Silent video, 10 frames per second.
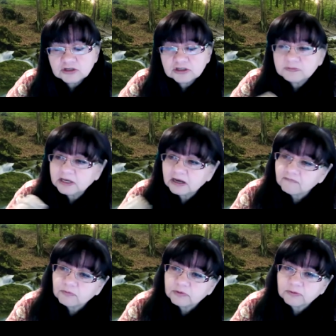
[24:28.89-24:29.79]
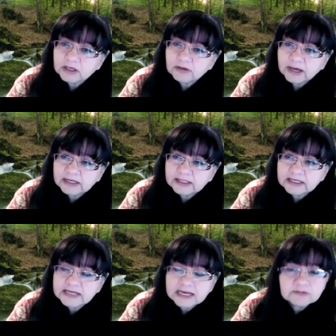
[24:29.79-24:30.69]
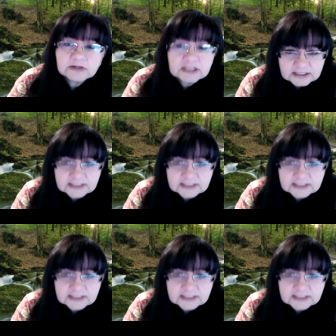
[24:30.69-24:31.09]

you just be careful with what you add in the attachment because